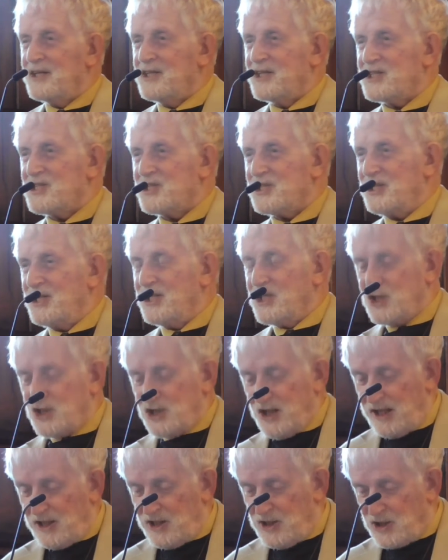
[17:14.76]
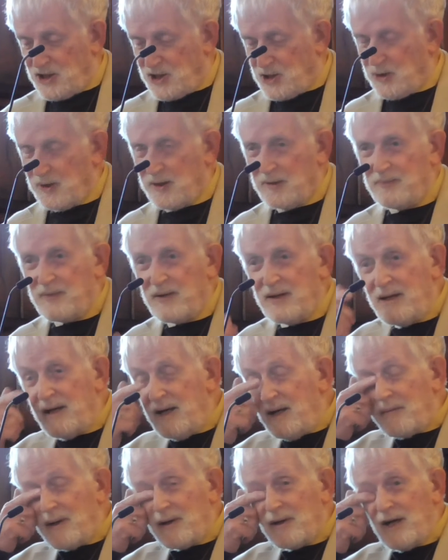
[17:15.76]
just suggest changes to it,
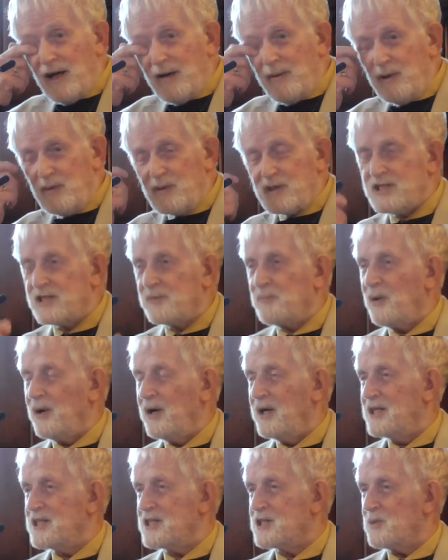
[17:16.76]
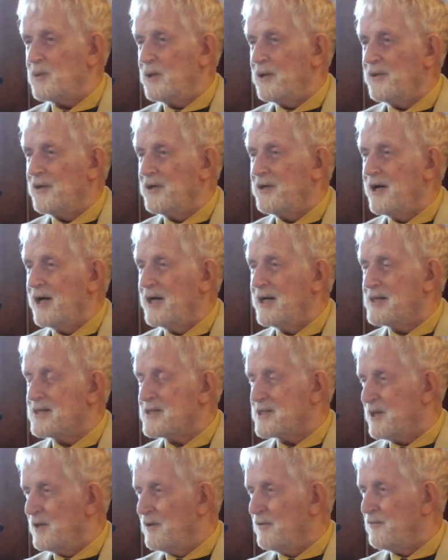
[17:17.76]
but nobody was surprised when on the day
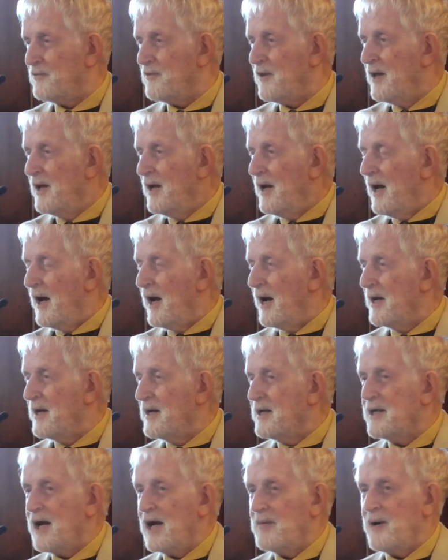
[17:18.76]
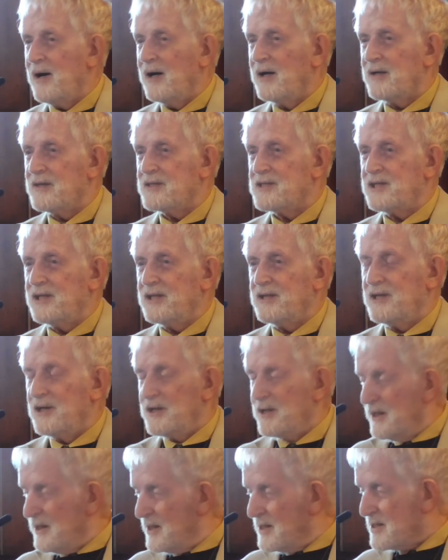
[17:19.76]
itself he came out and said the
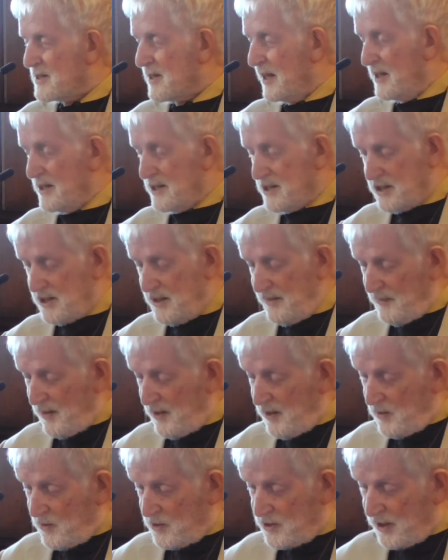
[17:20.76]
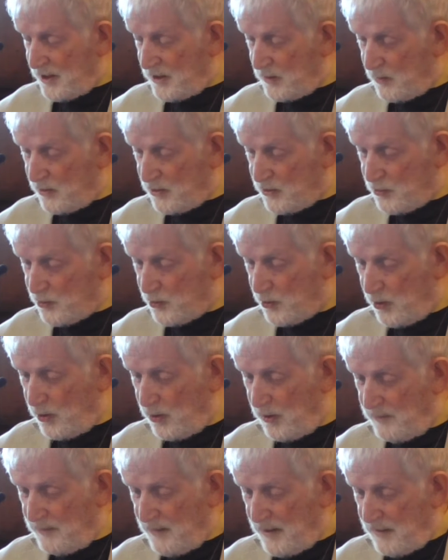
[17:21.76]
United States was going to
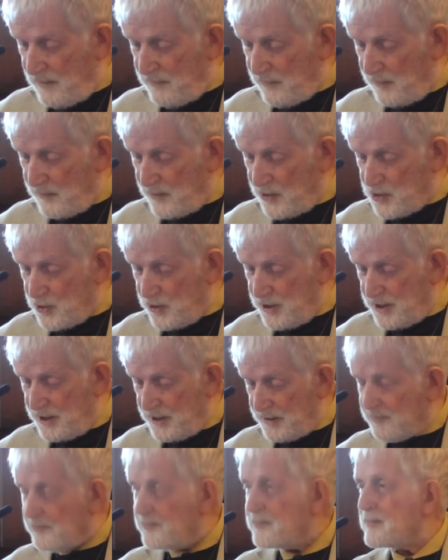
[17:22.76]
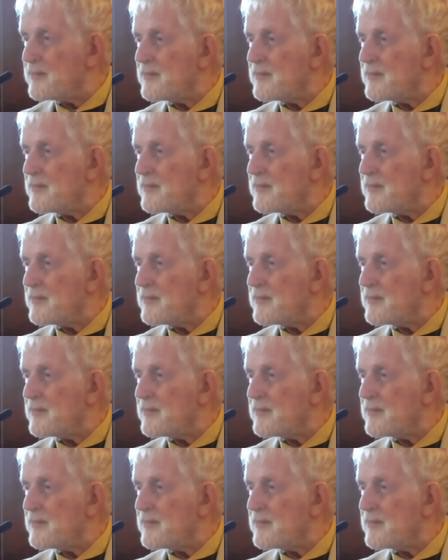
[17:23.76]
withdraw from the treaty.